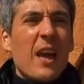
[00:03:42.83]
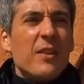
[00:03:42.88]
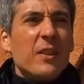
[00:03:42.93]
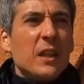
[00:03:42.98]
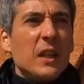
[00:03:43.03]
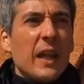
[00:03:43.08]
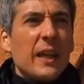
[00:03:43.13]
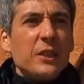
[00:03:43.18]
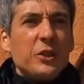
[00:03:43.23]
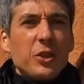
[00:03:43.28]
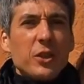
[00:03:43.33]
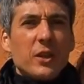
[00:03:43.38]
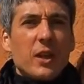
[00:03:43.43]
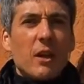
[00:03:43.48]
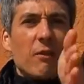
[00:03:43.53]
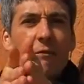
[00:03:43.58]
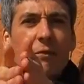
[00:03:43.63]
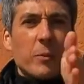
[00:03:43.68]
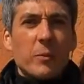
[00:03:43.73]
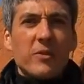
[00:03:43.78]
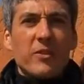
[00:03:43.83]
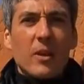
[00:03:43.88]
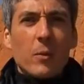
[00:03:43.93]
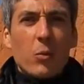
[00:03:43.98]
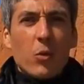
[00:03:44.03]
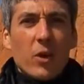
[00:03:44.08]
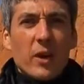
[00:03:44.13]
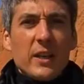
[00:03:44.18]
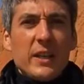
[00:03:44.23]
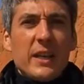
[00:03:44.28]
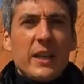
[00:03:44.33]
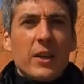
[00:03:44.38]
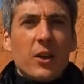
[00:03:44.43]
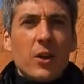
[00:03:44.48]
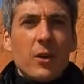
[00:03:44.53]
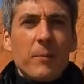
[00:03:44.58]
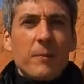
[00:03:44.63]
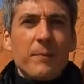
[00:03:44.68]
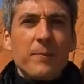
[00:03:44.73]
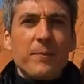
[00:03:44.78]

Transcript: The light should come from somewhere in here.